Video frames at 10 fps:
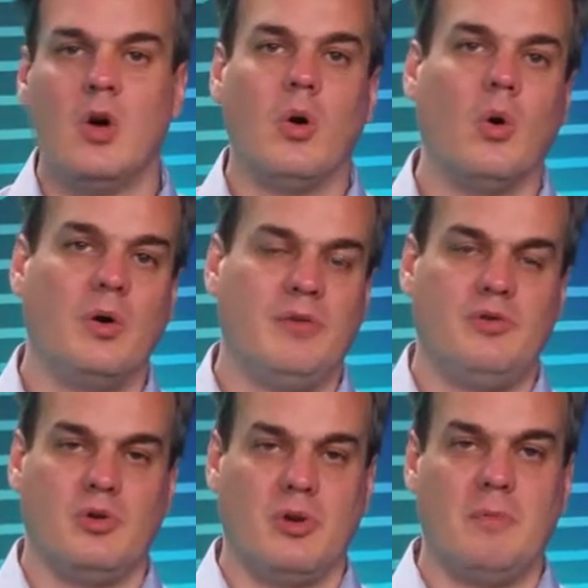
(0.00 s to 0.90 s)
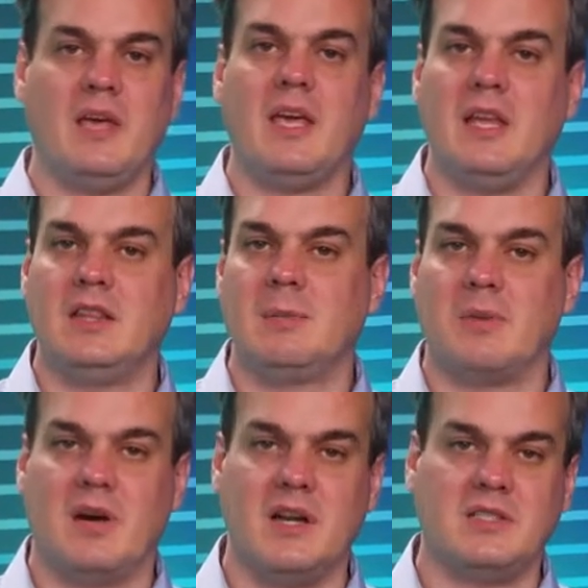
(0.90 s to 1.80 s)
or if you're a big
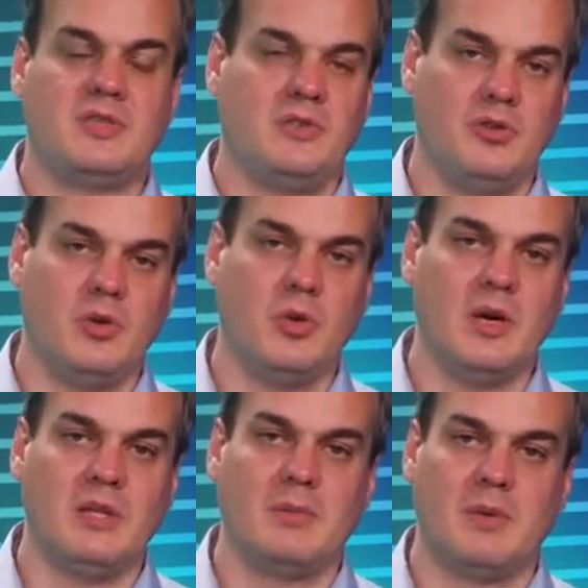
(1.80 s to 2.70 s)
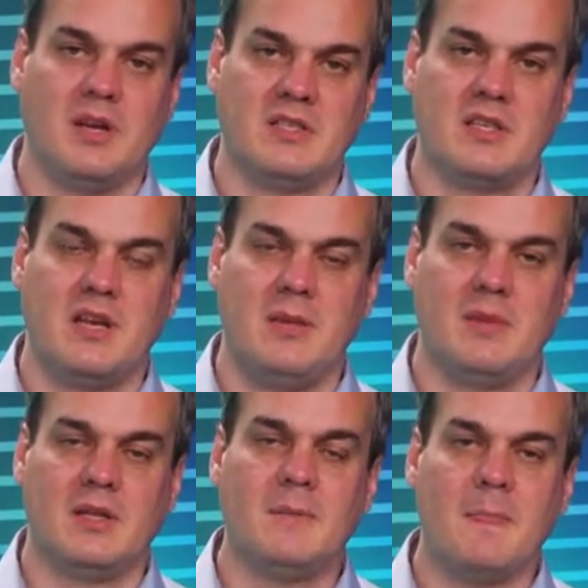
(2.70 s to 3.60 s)
enterprise through your enterprise
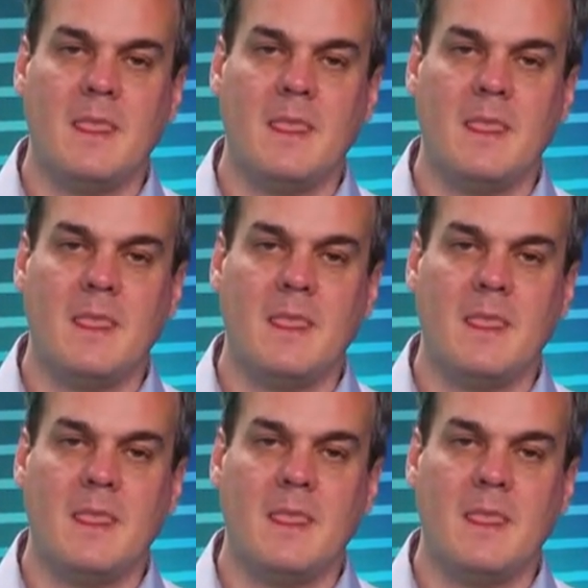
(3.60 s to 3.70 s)
agreement,